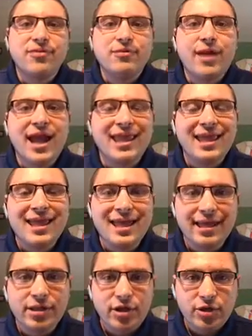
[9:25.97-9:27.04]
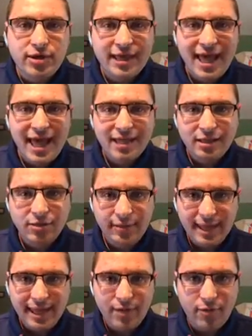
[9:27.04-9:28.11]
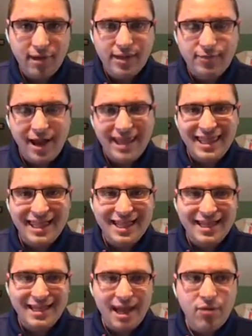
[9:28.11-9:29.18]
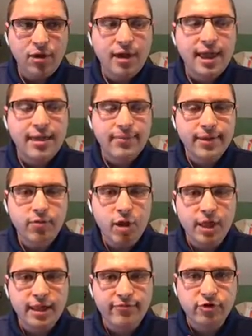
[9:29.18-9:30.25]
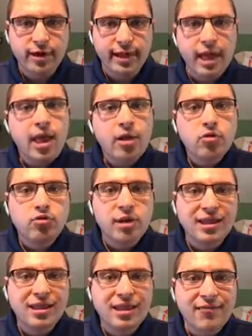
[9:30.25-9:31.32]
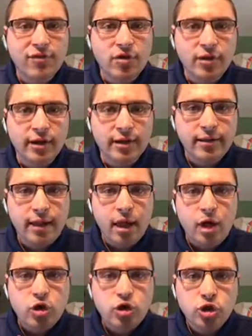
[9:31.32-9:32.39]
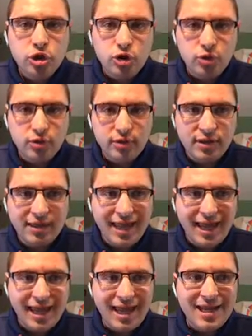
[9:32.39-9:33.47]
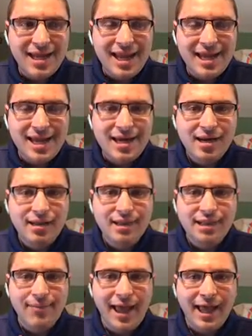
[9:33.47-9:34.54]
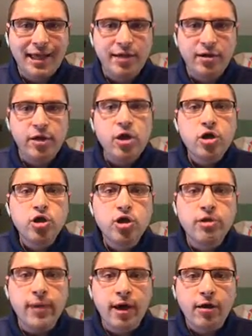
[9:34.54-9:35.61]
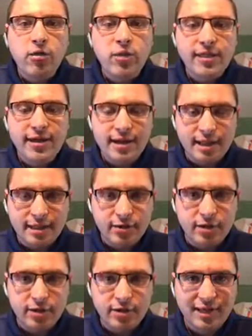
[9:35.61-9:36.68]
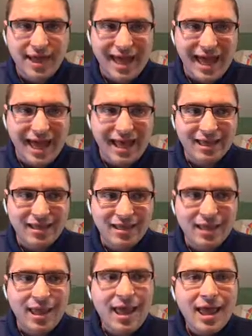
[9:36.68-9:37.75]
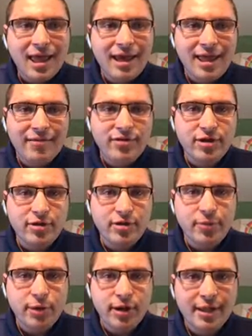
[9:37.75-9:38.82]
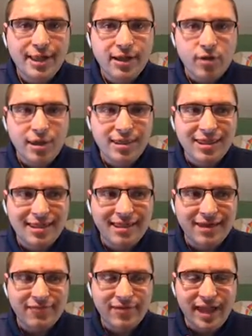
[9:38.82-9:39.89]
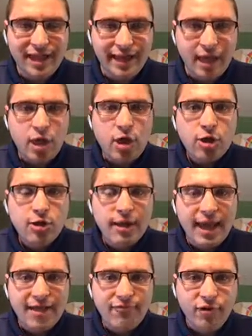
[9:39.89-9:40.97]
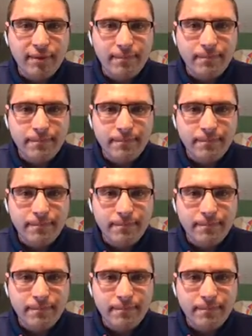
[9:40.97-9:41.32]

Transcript: for the Riley King newscast right here on the Riley King Network. I hope you all have a great rest of your Tuesday night, and I'll see you back here tomorrow with another newscast. And I'll have a news report later on this evening. Good night, everyone.